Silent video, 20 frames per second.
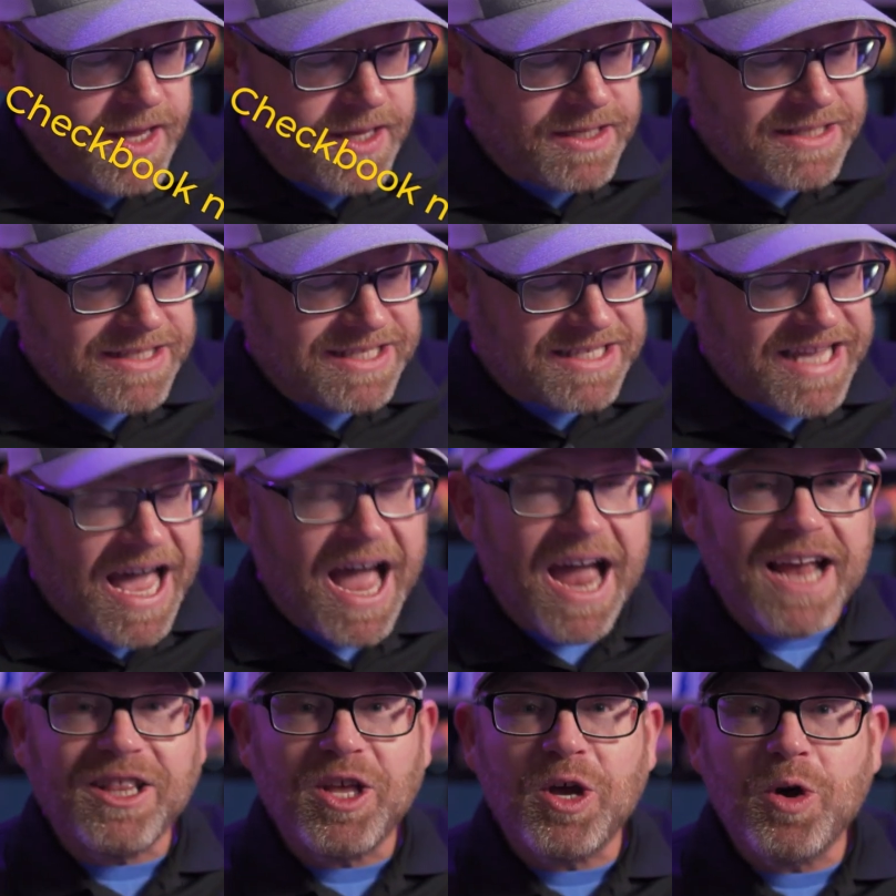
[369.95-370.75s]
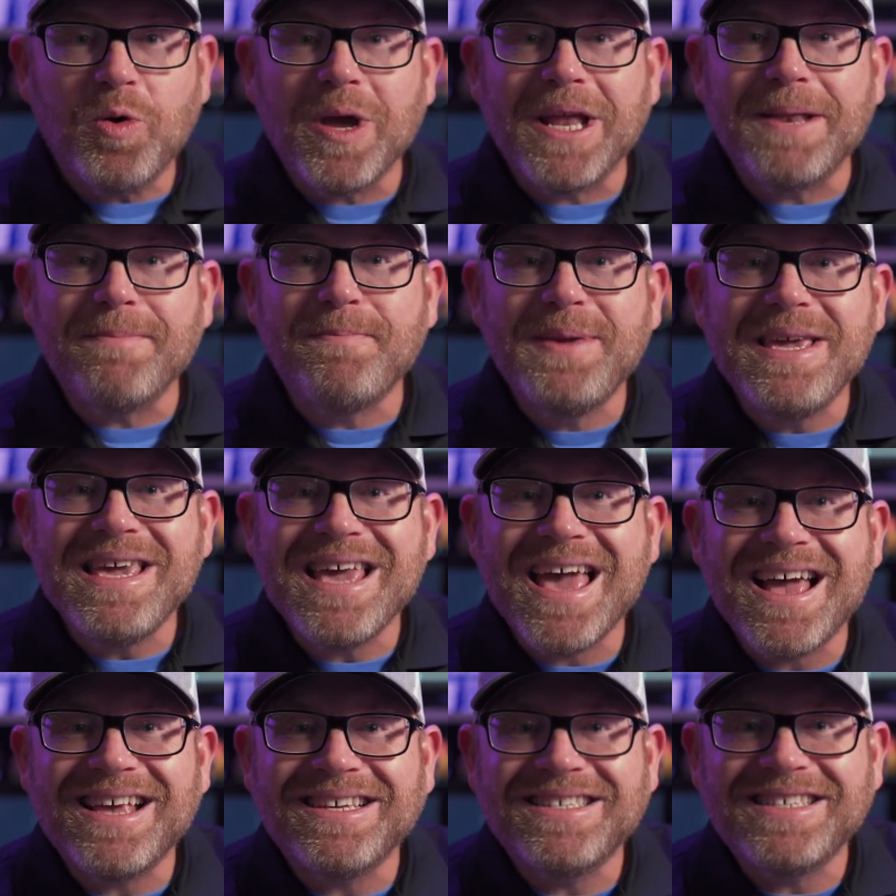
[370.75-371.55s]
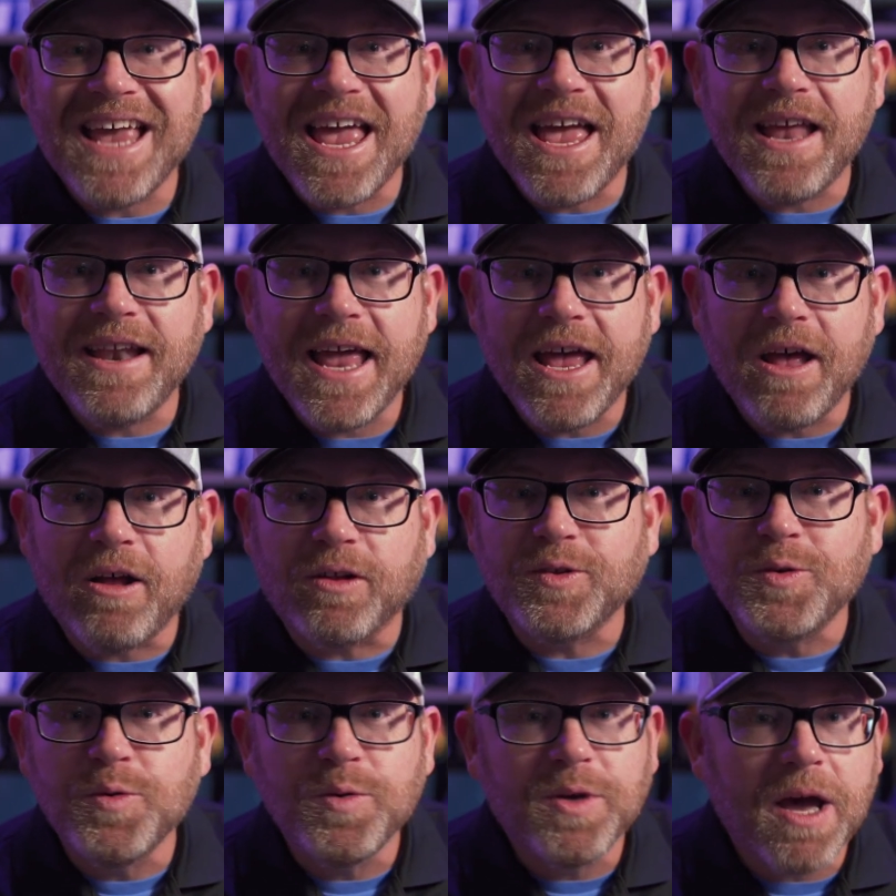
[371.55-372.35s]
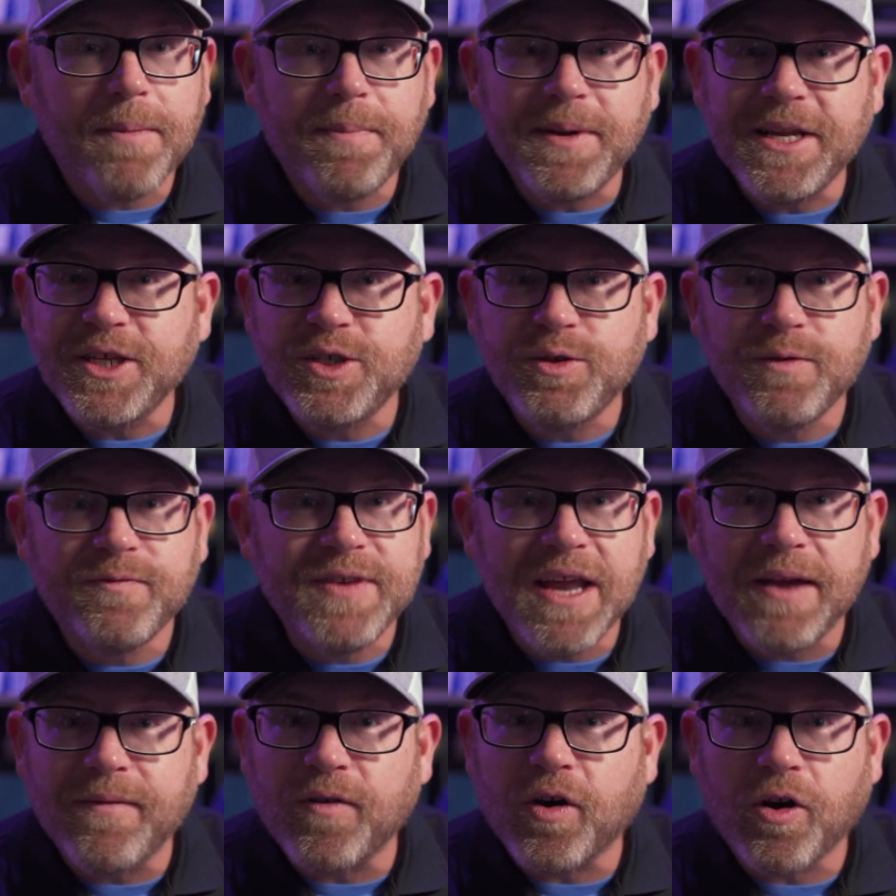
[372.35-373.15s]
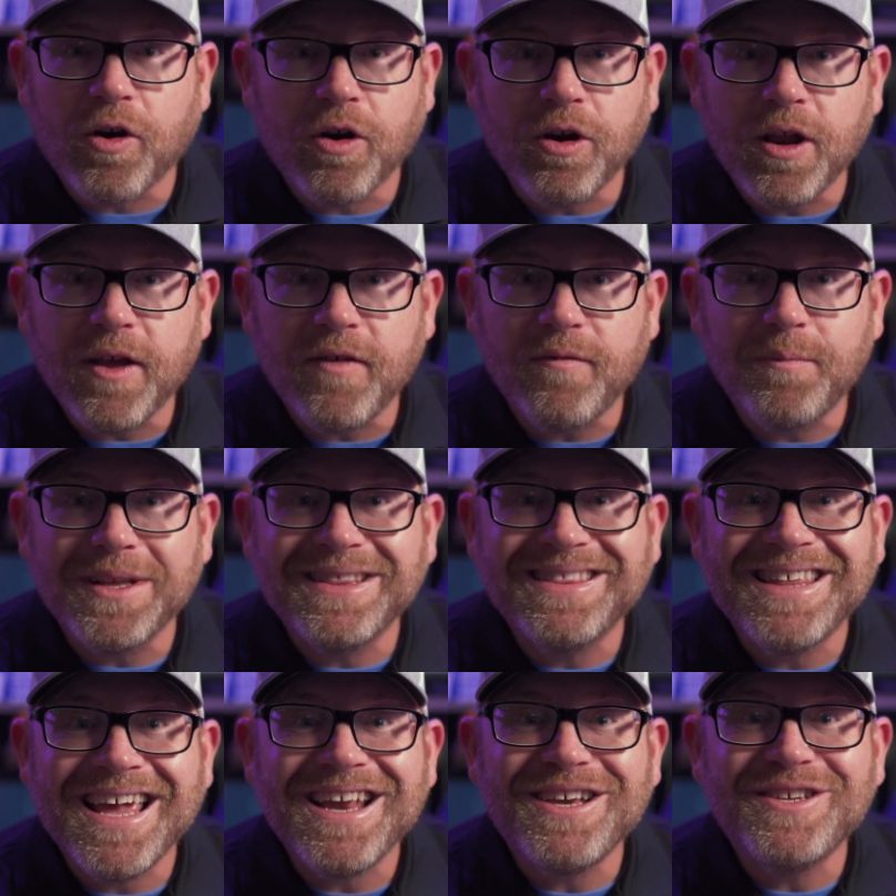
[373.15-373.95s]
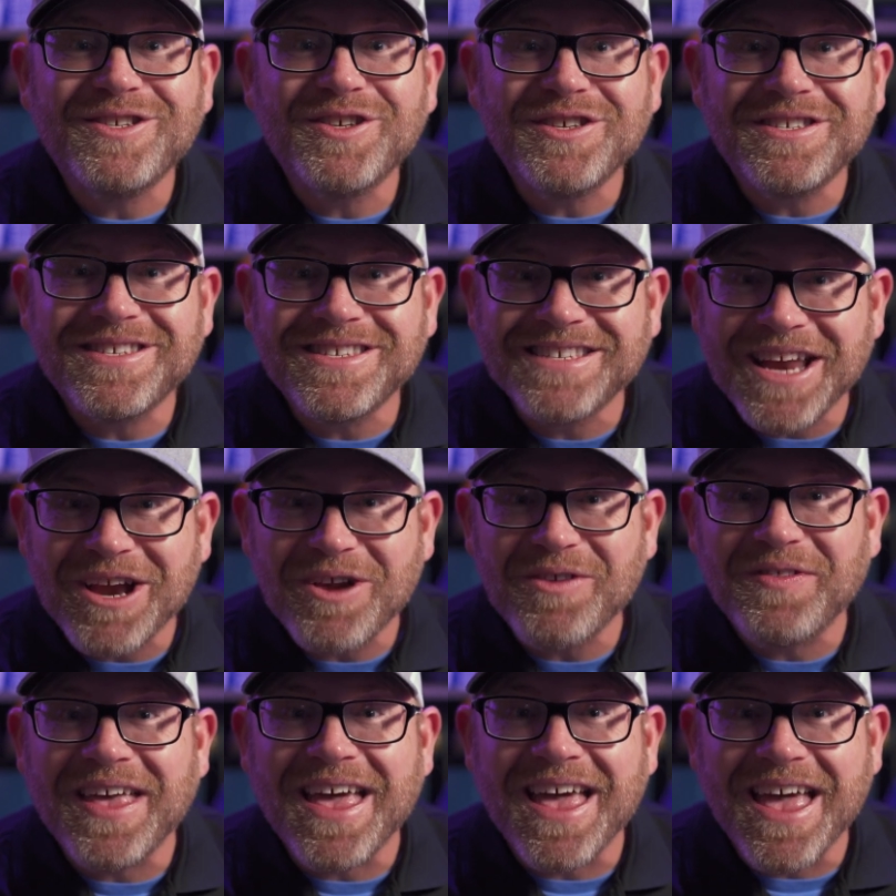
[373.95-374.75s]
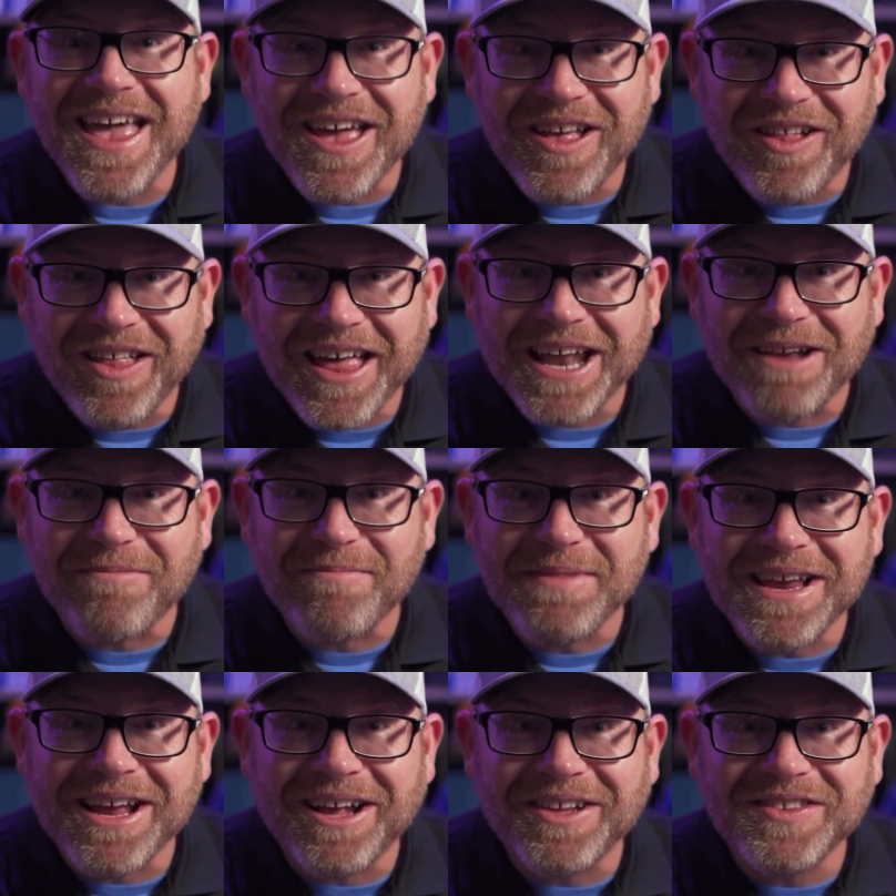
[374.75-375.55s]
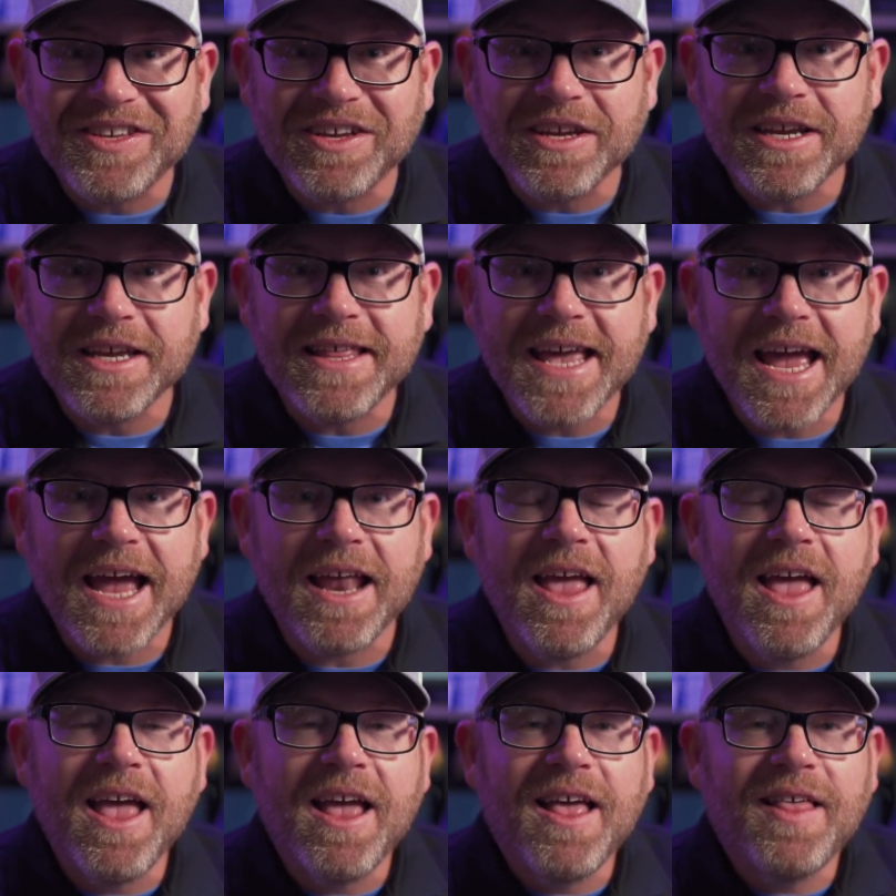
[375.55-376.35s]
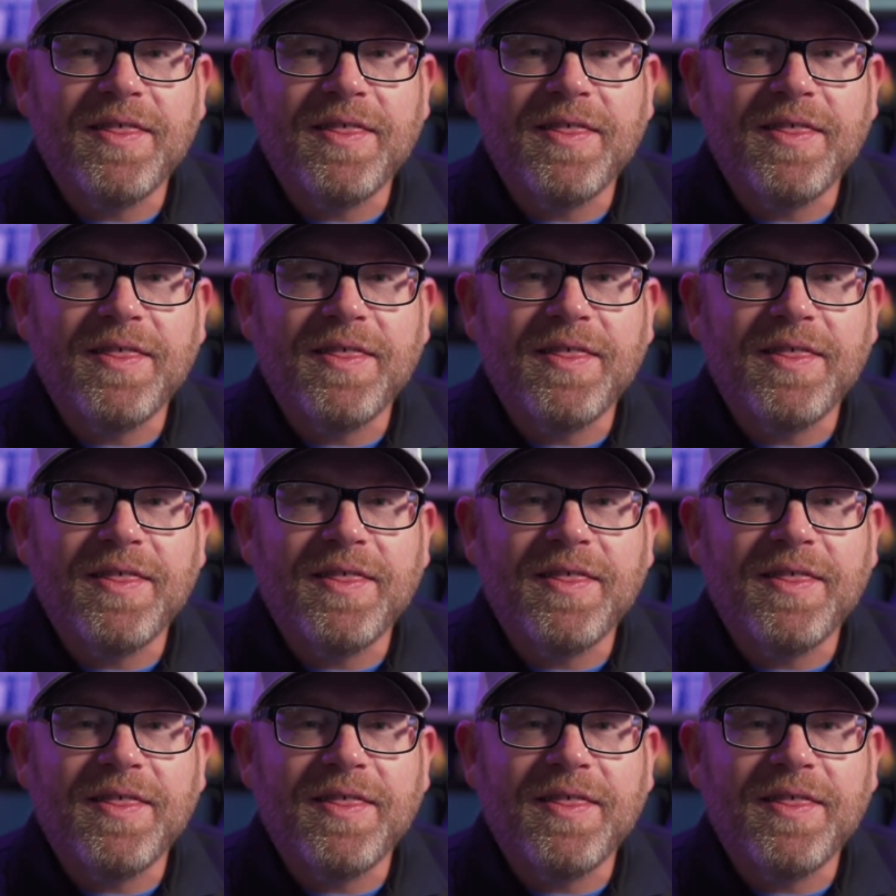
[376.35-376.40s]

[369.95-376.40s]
Skylo and BSNL, two companies you've never heard of, but they just scared the hell out of me, I'll tell you that.